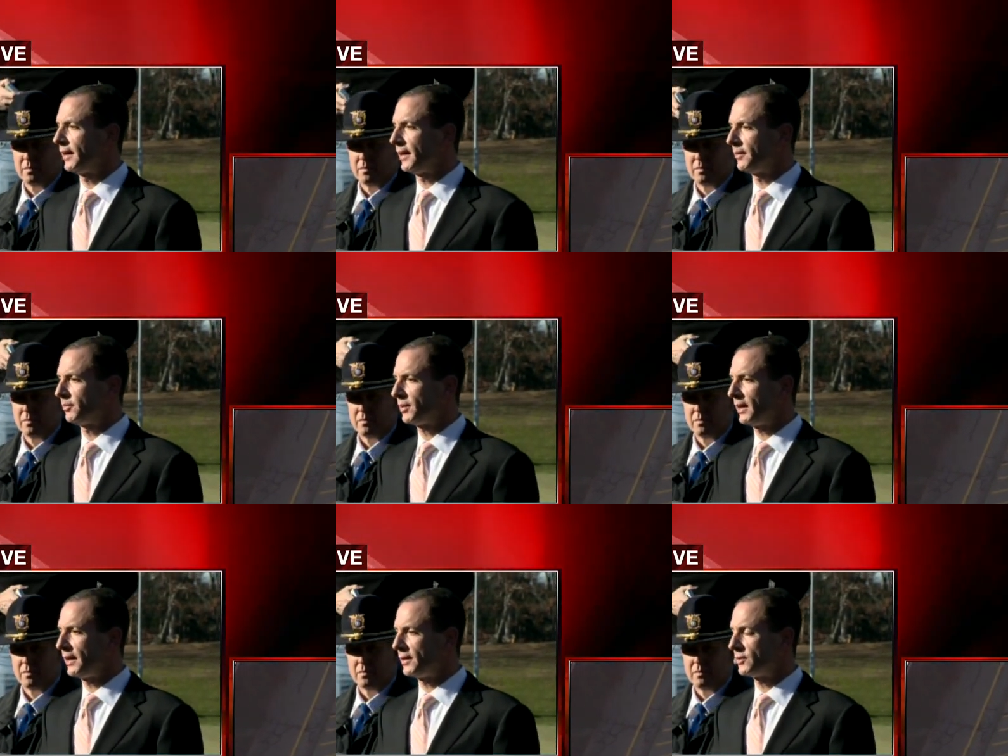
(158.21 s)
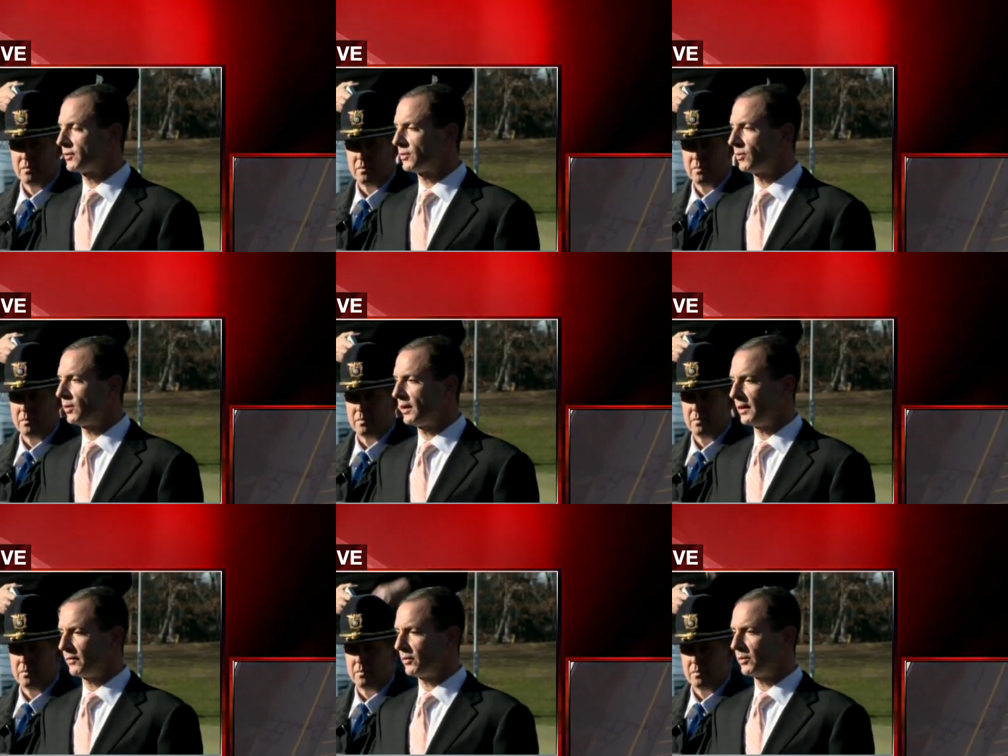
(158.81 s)
and pledged
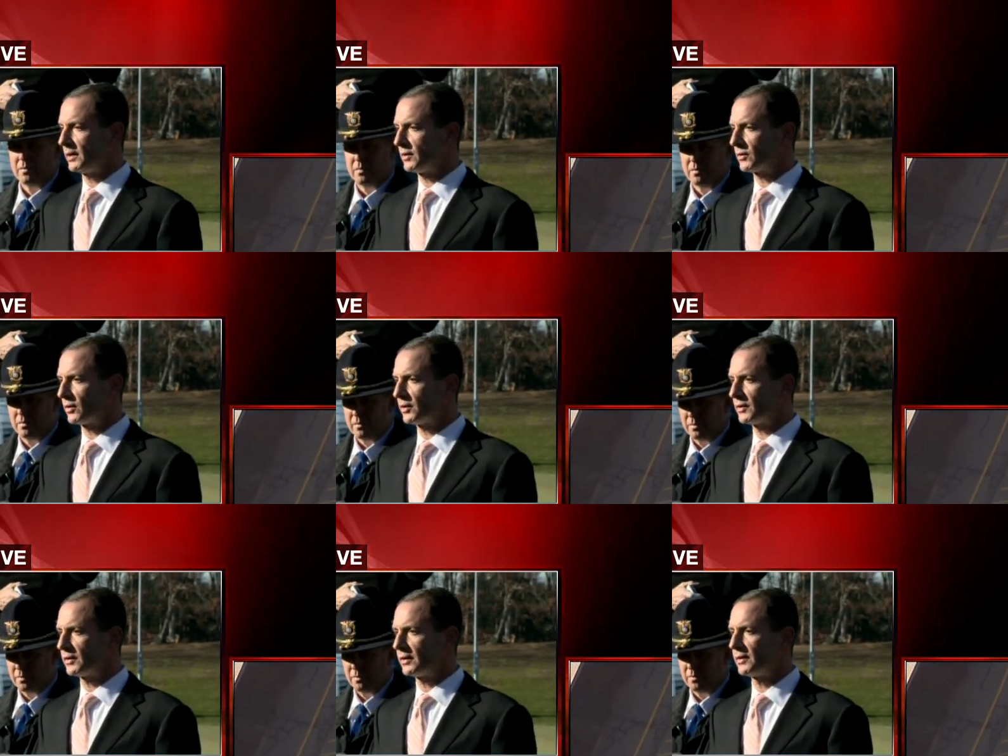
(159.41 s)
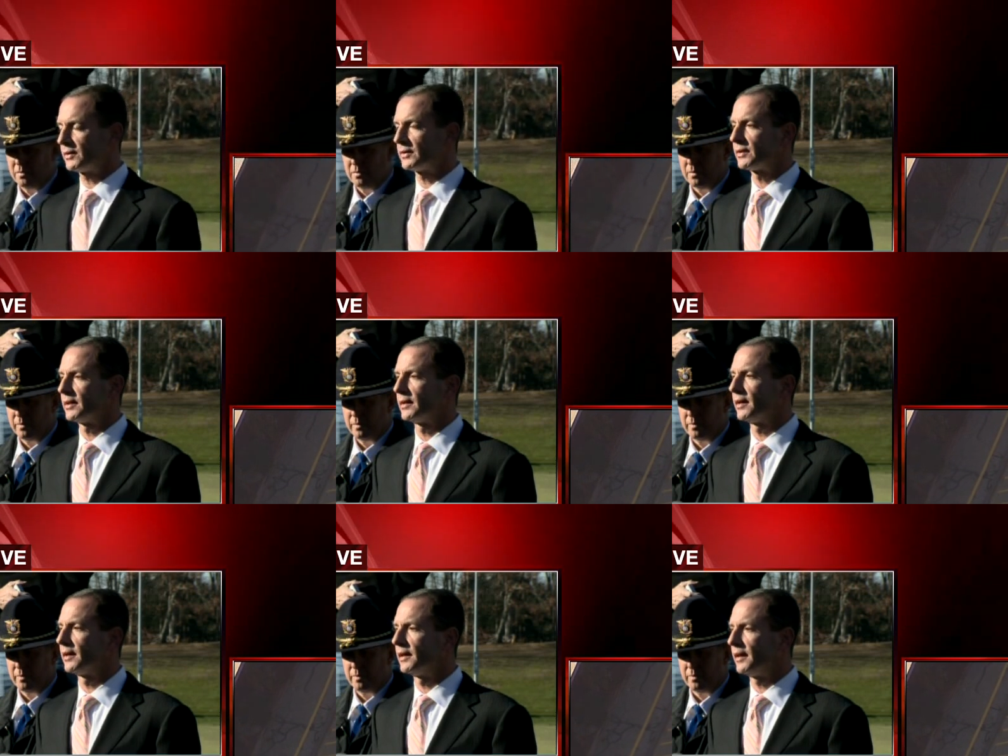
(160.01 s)
whatever resources
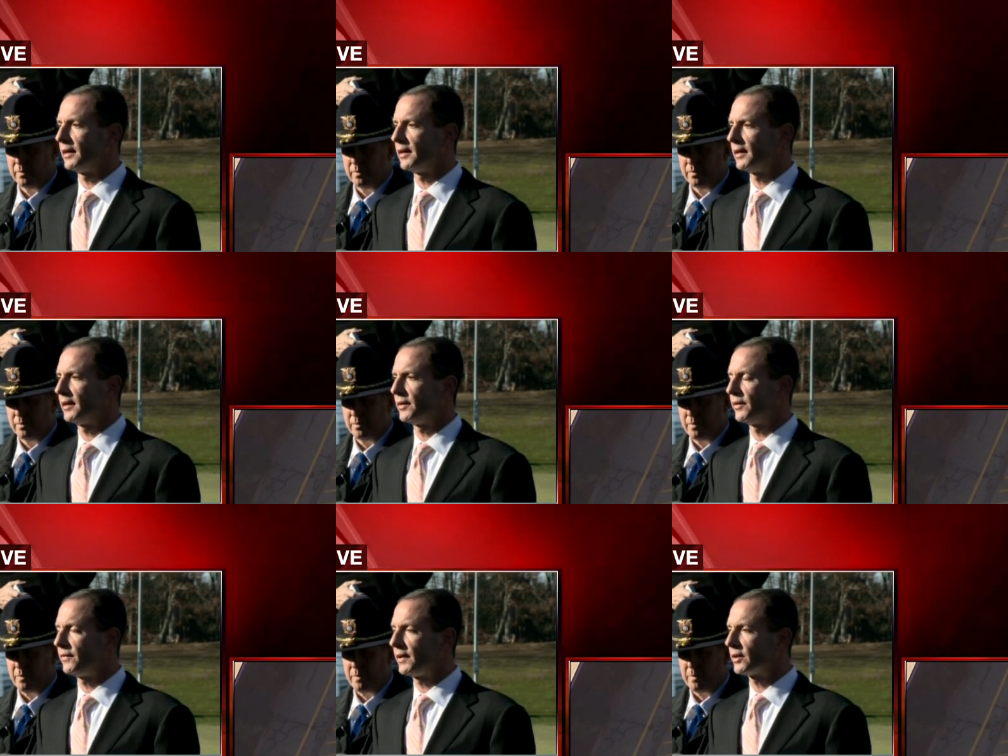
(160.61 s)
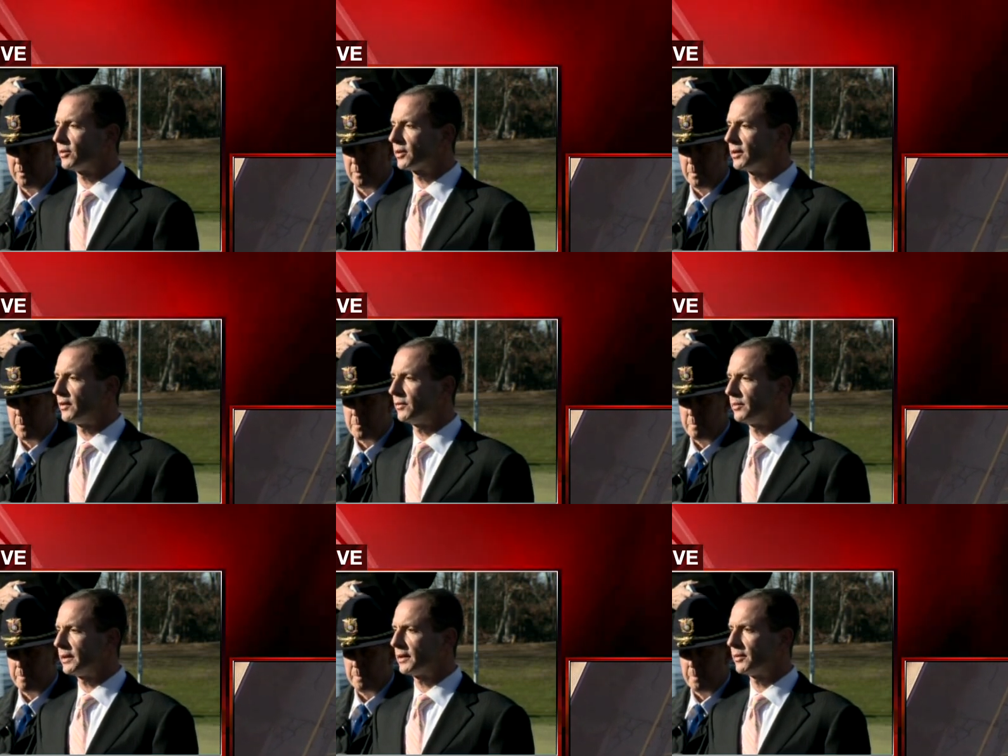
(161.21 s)
uh, the federal
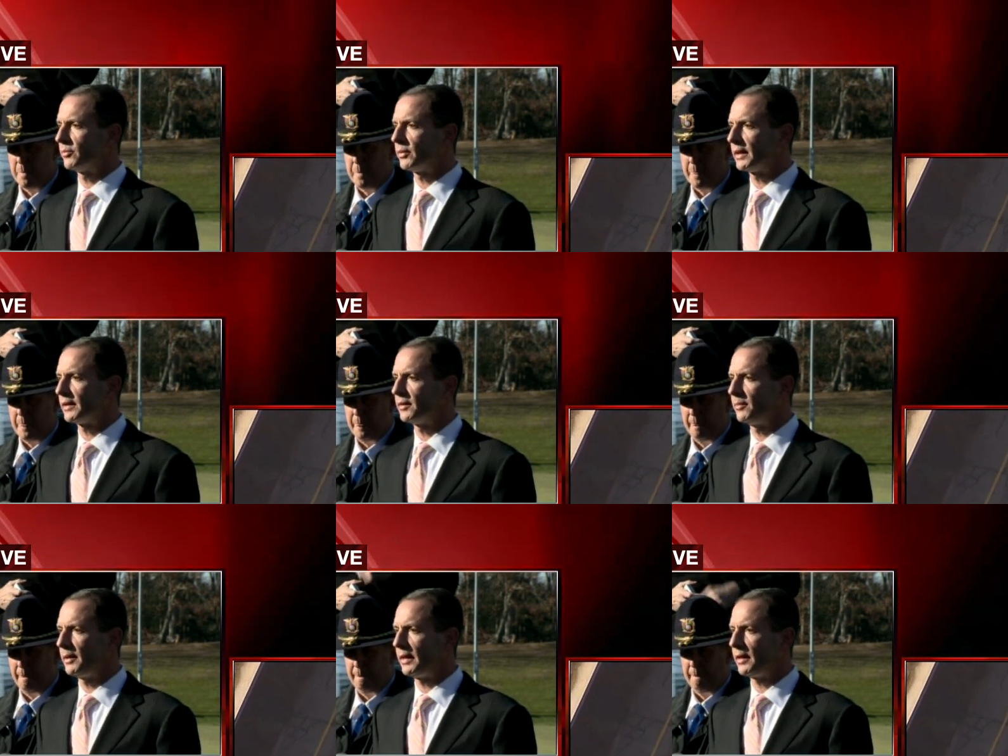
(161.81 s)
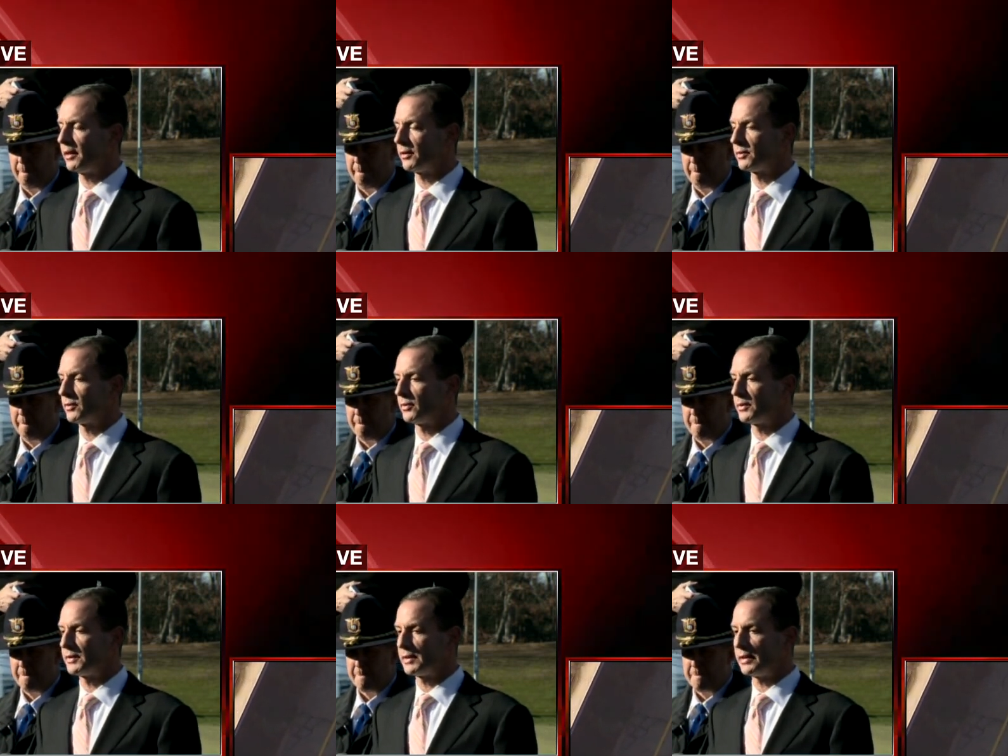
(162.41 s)
government can bring to bear
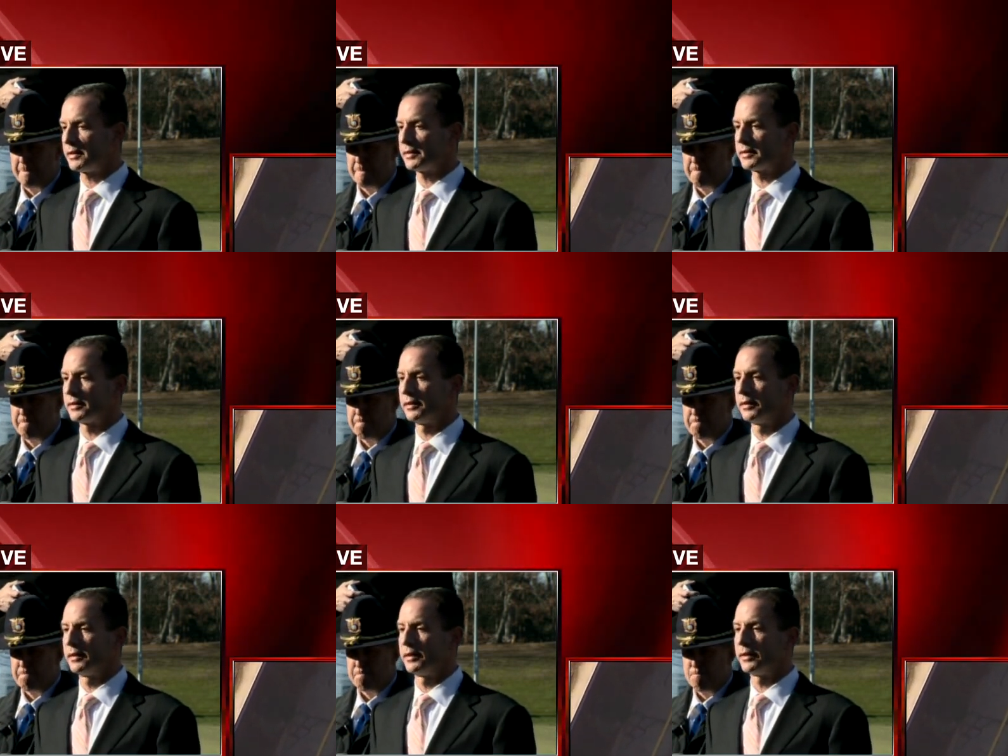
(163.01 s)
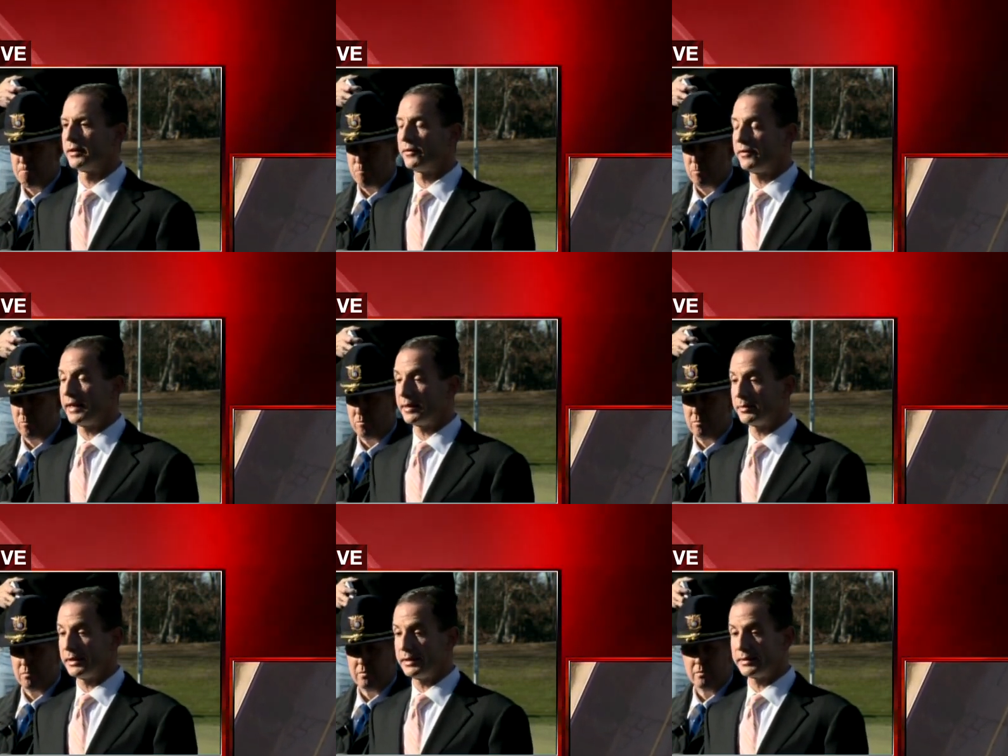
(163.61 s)
to assist the
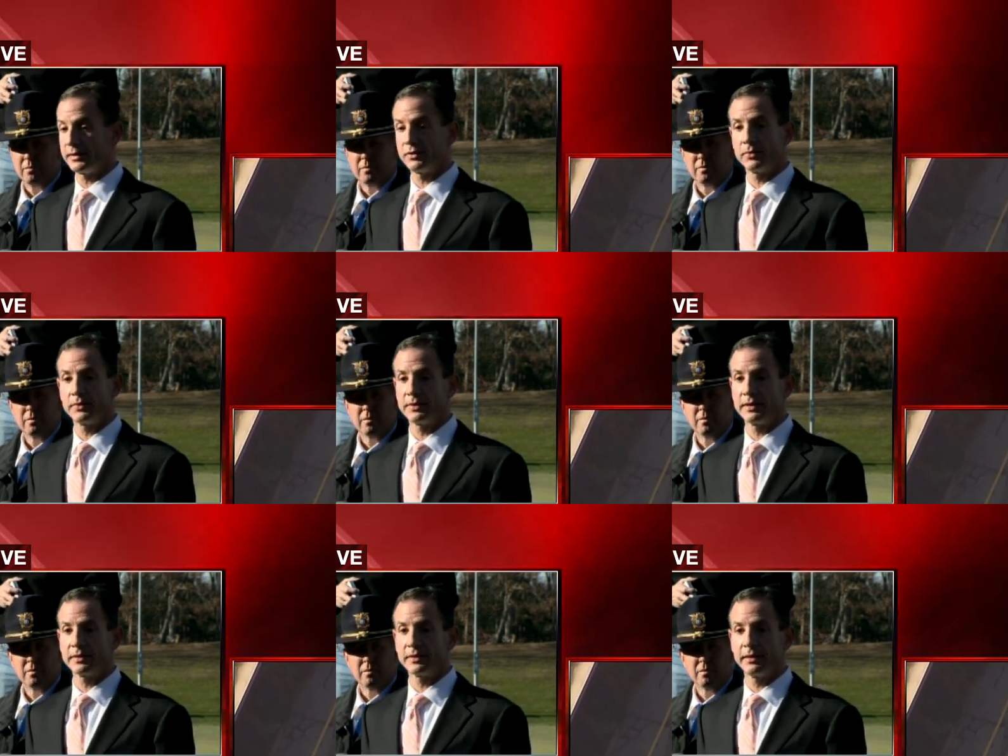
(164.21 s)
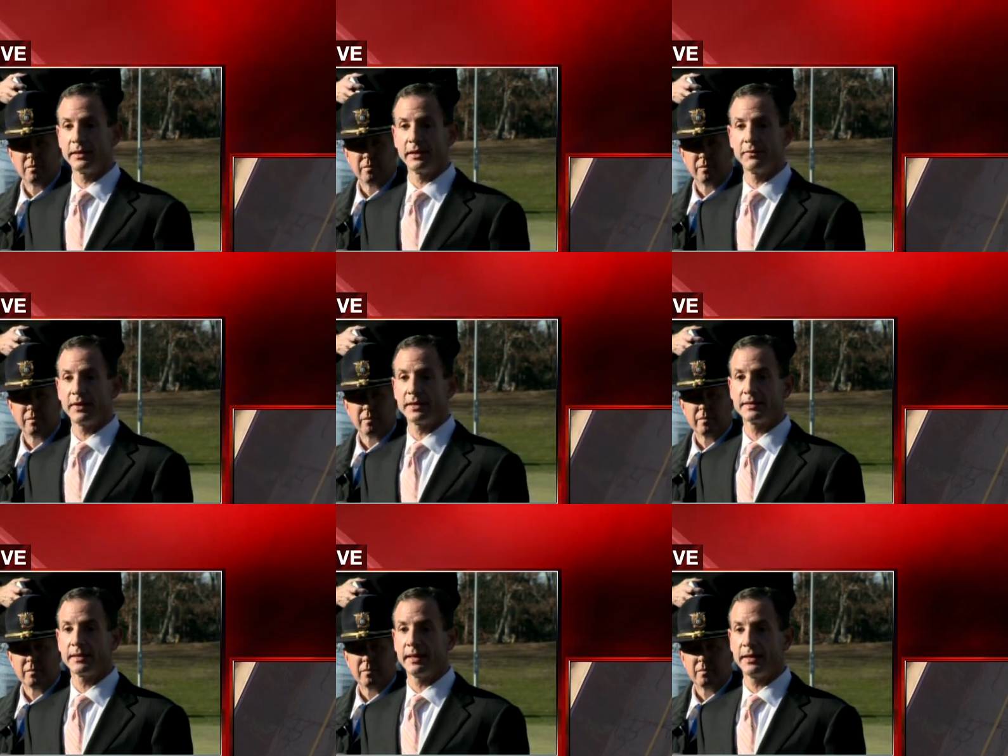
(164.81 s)
families and to assist in the
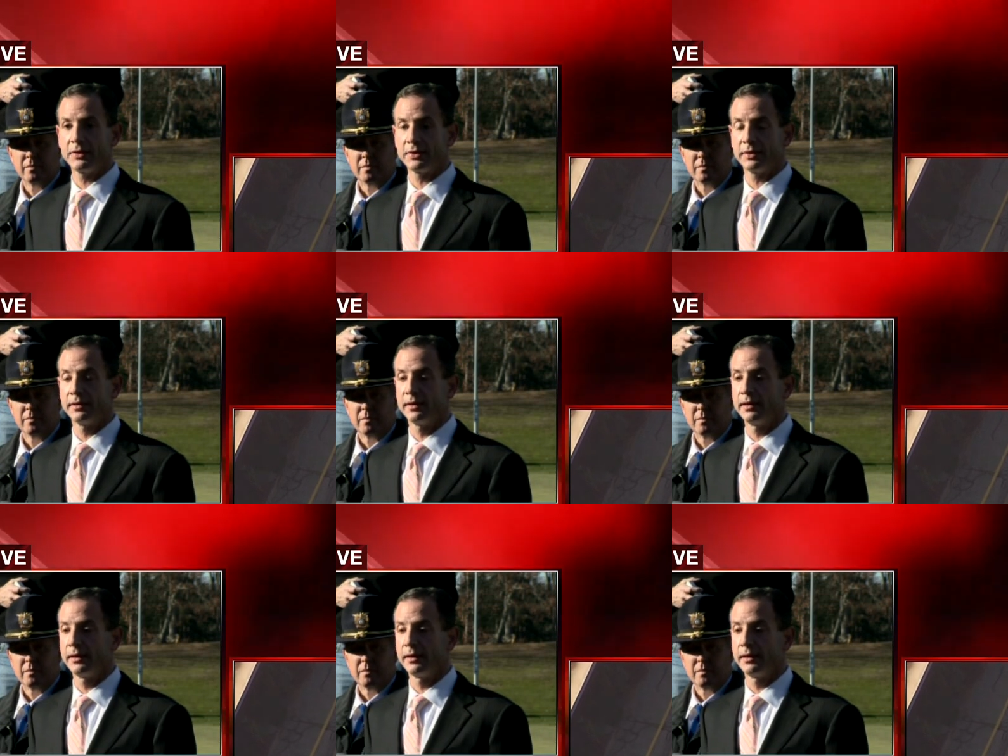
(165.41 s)
investigation.